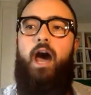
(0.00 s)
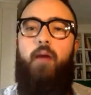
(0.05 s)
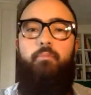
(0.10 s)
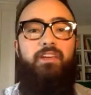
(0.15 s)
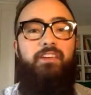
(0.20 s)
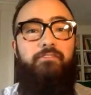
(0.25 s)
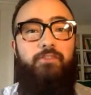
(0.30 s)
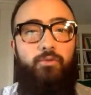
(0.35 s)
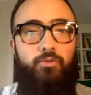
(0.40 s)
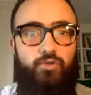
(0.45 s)

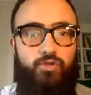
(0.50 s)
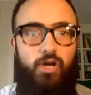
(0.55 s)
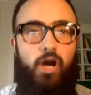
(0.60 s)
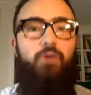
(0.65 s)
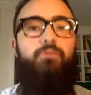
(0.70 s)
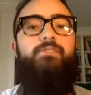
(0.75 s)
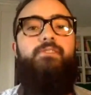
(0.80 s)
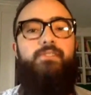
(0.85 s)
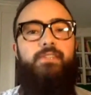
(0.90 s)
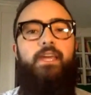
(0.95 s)
If you
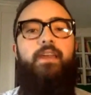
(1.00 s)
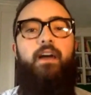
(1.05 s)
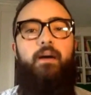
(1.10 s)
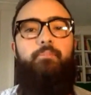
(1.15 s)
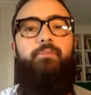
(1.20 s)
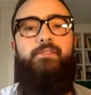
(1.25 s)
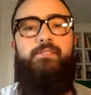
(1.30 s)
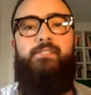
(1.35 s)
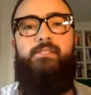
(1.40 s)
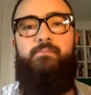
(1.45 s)
don't set
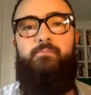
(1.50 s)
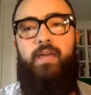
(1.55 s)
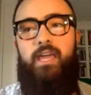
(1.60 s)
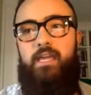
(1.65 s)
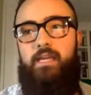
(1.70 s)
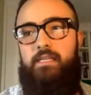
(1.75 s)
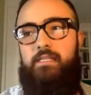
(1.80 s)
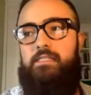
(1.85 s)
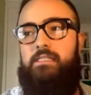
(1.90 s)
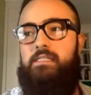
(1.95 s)
up a
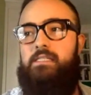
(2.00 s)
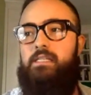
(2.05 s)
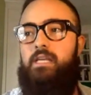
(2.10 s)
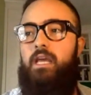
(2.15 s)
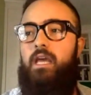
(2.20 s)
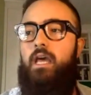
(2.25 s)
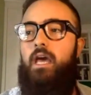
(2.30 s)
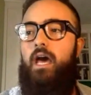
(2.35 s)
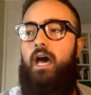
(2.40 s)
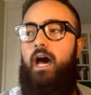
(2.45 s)
space
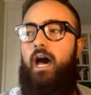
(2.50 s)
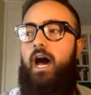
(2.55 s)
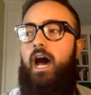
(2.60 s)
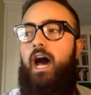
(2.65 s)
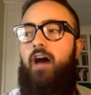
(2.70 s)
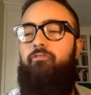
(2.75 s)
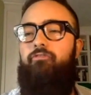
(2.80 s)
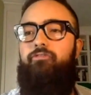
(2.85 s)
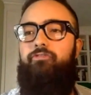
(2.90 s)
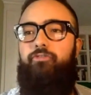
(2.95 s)

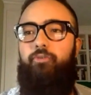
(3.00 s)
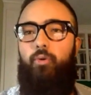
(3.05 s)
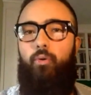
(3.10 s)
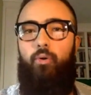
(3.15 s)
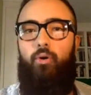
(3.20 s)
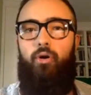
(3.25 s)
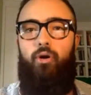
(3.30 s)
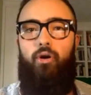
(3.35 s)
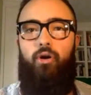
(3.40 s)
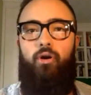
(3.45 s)

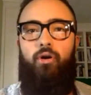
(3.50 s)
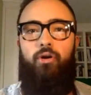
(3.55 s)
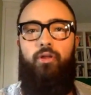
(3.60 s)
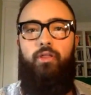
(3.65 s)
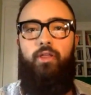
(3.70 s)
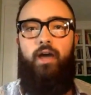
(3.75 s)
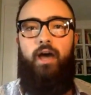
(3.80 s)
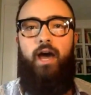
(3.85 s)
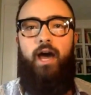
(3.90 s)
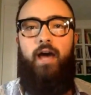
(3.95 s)
for
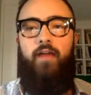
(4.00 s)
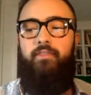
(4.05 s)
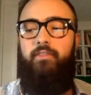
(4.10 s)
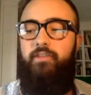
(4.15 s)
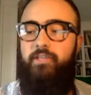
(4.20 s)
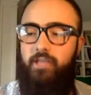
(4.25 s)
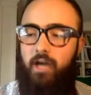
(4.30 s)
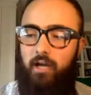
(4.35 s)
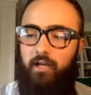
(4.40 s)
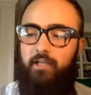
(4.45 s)

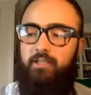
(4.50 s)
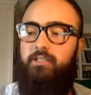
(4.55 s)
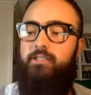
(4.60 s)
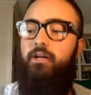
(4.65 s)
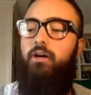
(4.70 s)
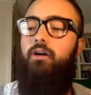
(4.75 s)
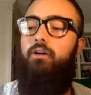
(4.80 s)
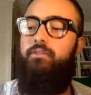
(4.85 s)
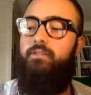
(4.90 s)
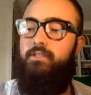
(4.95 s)
the young
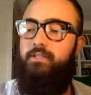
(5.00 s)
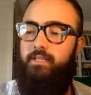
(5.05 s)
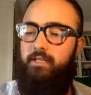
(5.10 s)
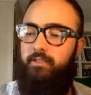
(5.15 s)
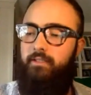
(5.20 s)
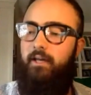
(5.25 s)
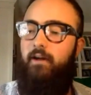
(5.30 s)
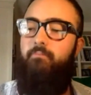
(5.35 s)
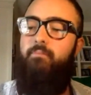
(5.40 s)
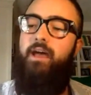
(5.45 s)
adults, the
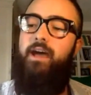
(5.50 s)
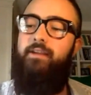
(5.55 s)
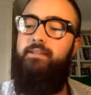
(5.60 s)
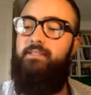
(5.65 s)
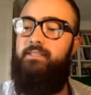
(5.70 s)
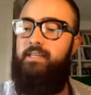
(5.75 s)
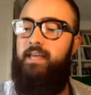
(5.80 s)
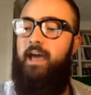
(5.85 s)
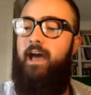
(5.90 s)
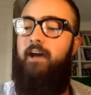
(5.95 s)
alumni
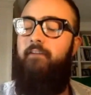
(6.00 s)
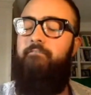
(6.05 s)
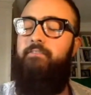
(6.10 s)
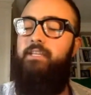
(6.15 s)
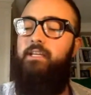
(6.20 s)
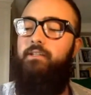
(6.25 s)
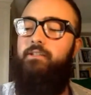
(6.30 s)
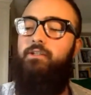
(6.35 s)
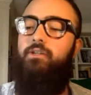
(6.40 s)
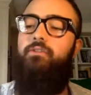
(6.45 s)
staff,
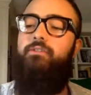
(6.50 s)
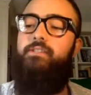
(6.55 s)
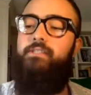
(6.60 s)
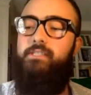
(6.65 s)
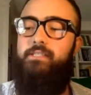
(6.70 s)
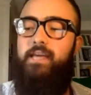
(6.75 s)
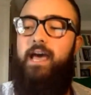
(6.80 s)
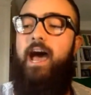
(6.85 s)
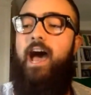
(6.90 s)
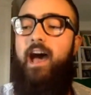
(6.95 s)
the adult
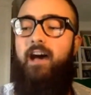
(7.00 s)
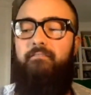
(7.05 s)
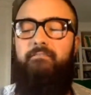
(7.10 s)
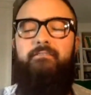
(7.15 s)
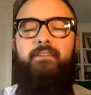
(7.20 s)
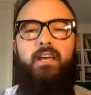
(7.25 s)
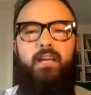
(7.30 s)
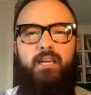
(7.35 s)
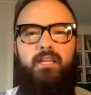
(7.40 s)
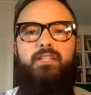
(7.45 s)

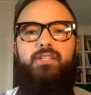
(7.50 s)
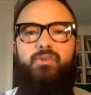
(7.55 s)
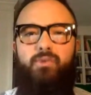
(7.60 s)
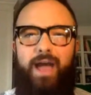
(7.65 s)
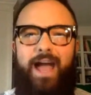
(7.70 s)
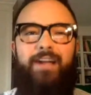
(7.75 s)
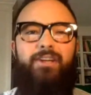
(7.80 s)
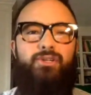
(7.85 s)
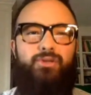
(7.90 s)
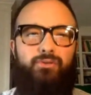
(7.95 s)
staff to
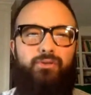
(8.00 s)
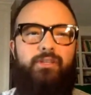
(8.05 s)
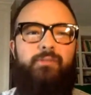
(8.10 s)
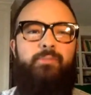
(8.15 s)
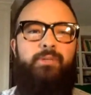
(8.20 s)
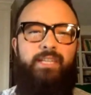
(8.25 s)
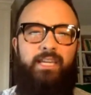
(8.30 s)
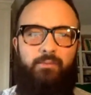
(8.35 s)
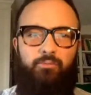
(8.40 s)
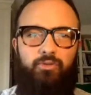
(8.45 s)
actually
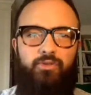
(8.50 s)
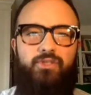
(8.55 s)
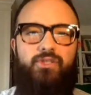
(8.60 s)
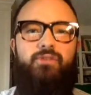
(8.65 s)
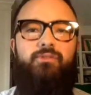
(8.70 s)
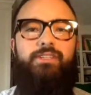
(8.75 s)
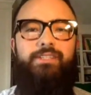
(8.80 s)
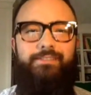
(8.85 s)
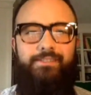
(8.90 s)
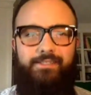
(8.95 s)
be able
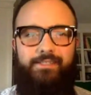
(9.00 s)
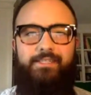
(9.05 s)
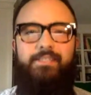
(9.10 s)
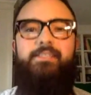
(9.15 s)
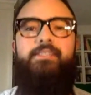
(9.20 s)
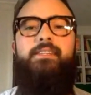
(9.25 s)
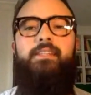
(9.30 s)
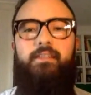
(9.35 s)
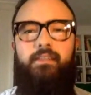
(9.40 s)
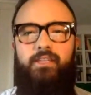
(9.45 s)
to
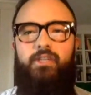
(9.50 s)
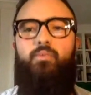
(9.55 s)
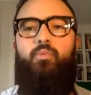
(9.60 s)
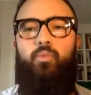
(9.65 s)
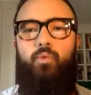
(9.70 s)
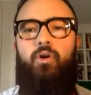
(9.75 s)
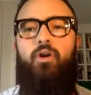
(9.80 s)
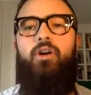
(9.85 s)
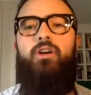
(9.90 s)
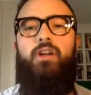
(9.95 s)
consistently
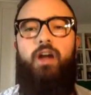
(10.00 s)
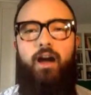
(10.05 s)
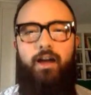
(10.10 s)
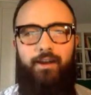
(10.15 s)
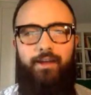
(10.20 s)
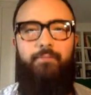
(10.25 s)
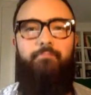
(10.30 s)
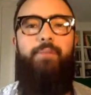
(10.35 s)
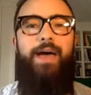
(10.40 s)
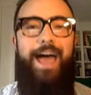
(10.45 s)
work
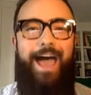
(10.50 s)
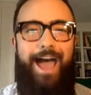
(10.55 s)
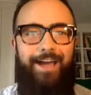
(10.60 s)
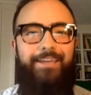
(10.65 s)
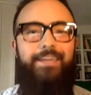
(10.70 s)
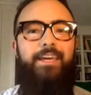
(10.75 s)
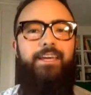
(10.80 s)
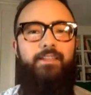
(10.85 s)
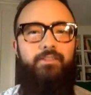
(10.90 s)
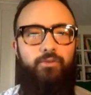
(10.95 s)
on
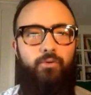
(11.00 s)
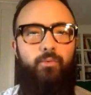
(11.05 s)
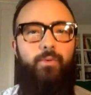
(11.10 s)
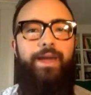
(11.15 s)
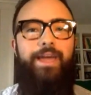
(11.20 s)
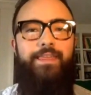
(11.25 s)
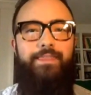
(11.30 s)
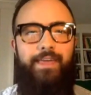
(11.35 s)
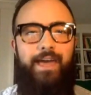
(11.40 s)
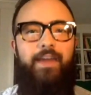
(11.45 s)
unpacking the
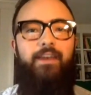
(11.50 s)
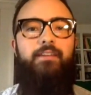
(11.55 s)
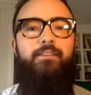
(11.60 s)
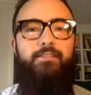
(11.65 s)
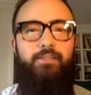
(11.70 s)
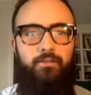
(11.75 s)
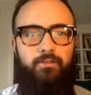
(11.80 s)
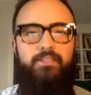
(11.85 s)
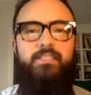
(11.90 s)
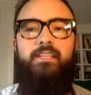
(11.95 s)
way that
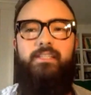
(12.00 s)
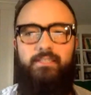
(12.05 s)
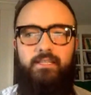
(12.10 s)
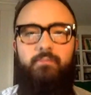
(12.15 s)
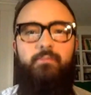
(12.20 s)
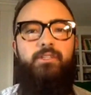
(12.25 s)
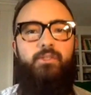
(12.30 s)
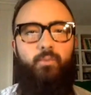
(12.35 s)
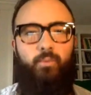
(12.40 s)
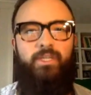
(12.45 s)

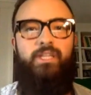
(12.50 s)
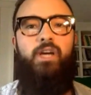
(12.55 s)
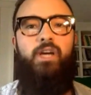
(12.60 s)
adultism, as we